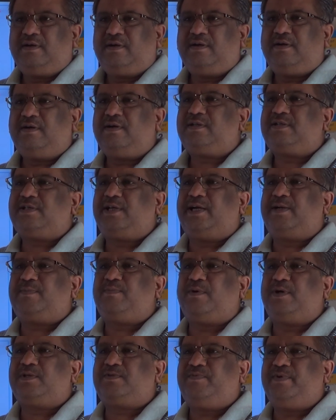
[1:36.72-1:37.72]
Earth's
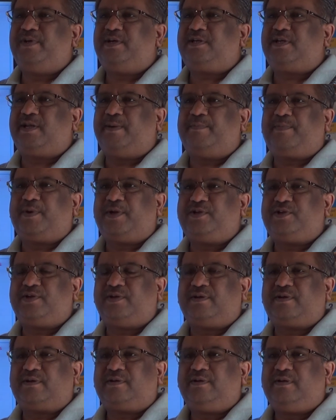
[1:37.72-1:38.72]
atmosphere
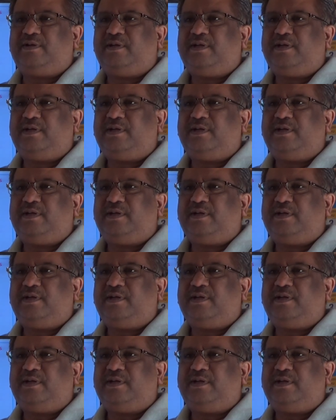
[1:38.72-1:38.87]
temperature